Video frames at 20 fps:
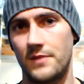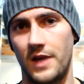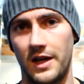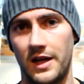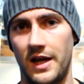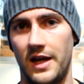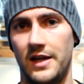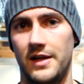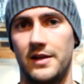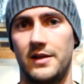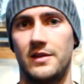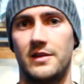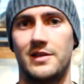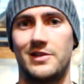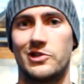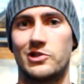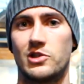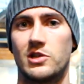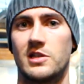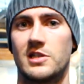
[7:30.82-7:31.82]
Again,
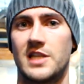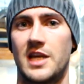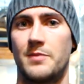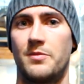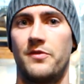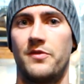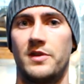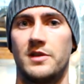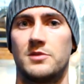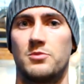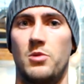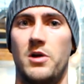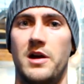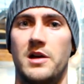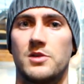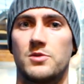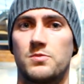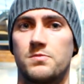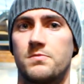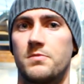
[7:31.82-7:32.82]
those are the type of things
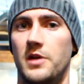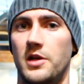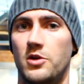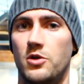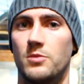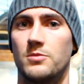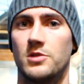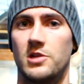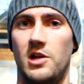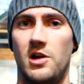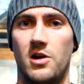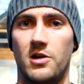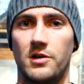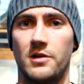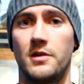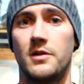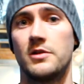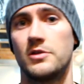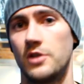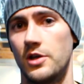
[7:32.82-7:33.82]
where it comes
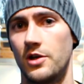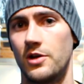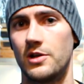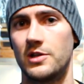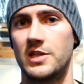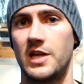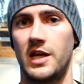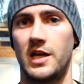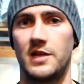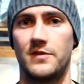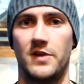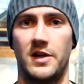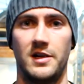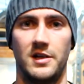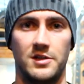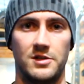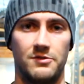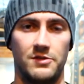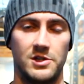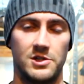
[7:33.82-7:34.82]
along, so you've got to take
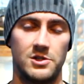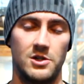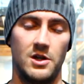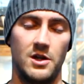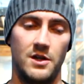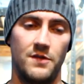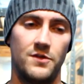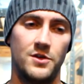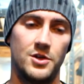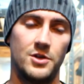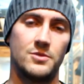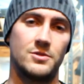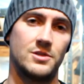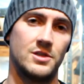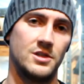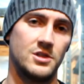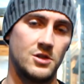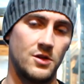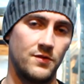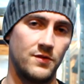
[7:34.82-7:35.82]
advantage of it. So if you do
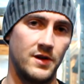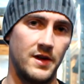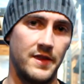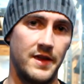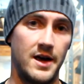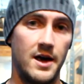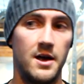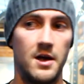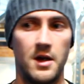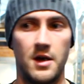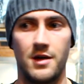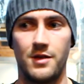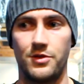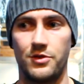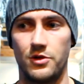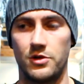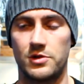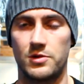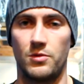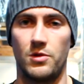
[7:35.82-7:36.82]
see stuff like that,
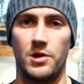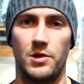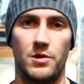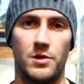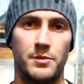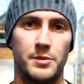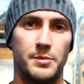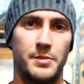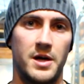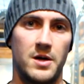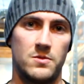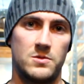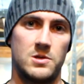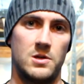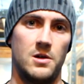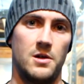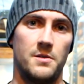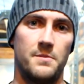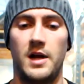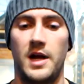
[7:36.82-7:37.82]
those are what you want to be
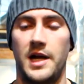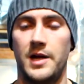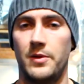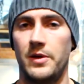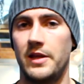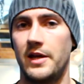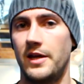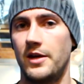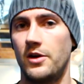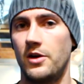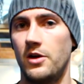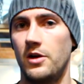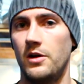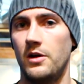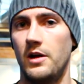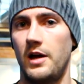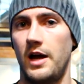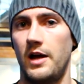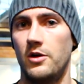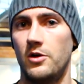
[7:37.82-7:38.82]
pouncing on. Anyway, there you
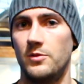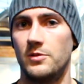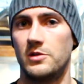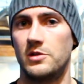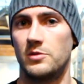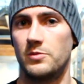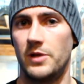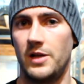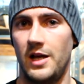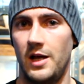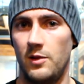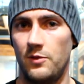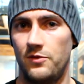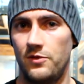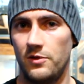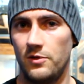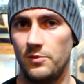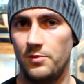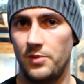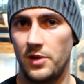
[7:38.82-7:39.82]
go. I hope this has been
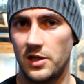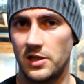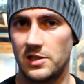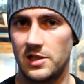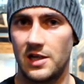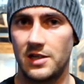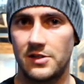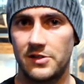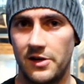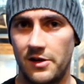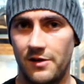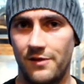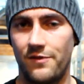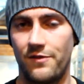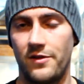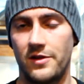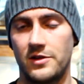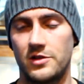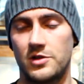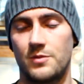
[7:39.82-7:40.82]
helpful. Please like, share it with
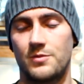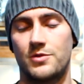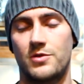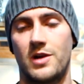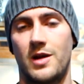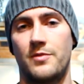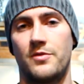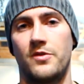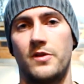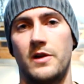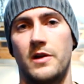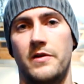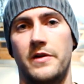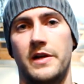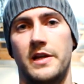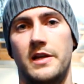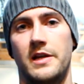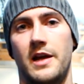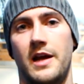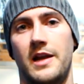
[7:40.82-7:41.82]
your friends, subscribe if you haven't
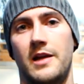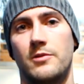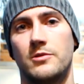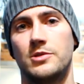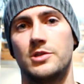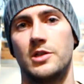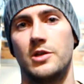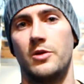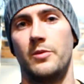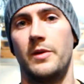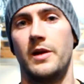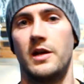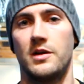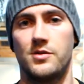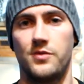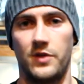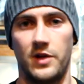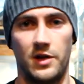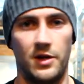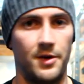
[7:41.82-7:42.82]
already, and I will see you in my
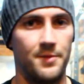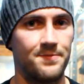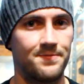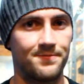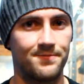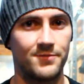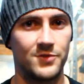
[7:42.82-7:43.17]
next video.